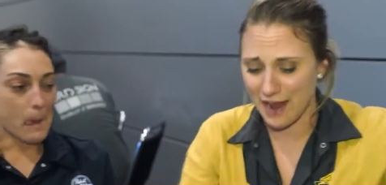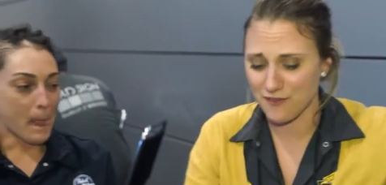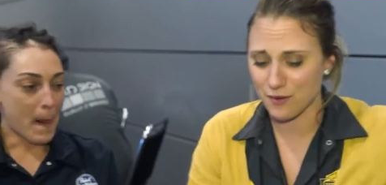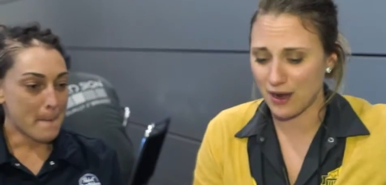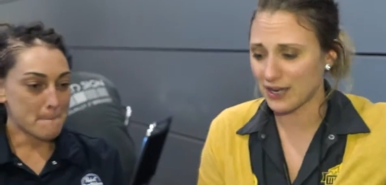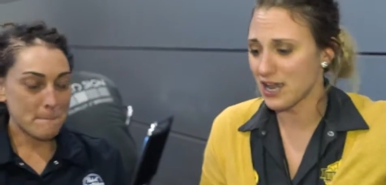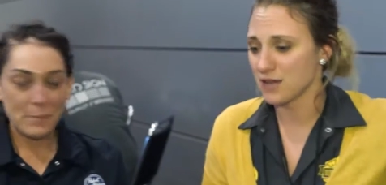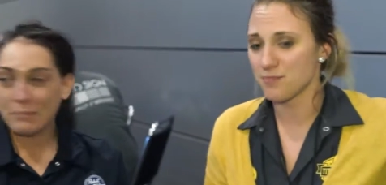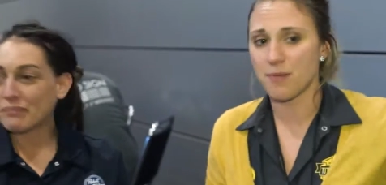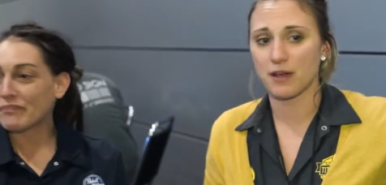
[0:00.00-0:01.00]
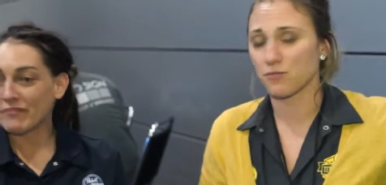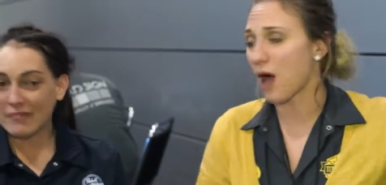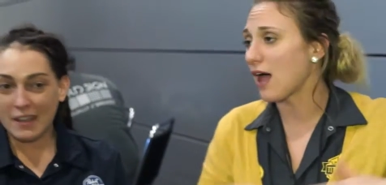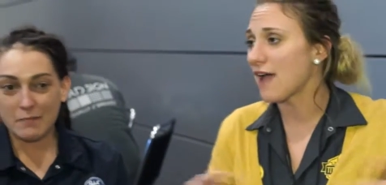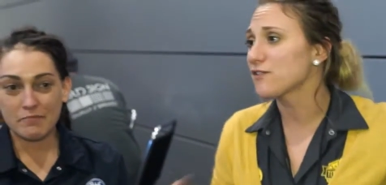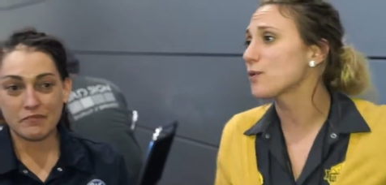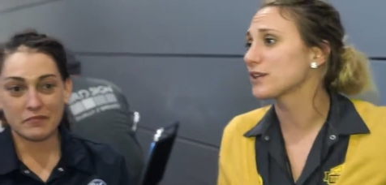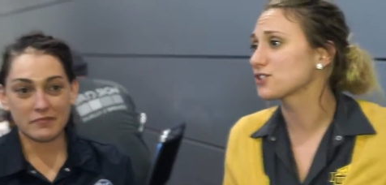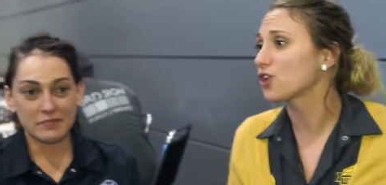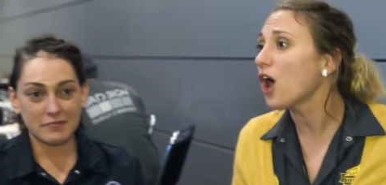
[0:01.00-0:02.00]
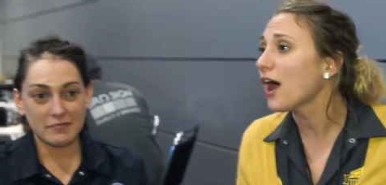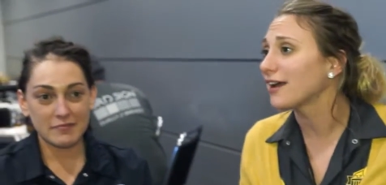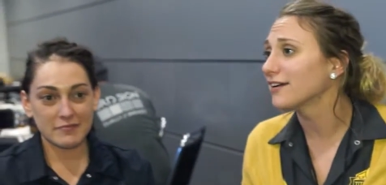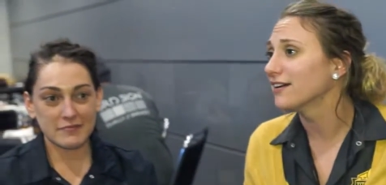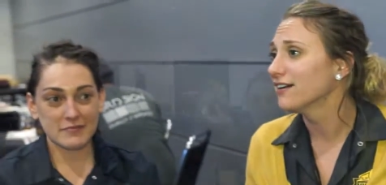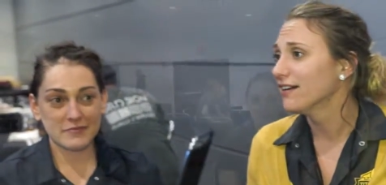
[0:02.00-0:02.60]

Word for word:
Speaker 1: everyone, but while everyone is gone,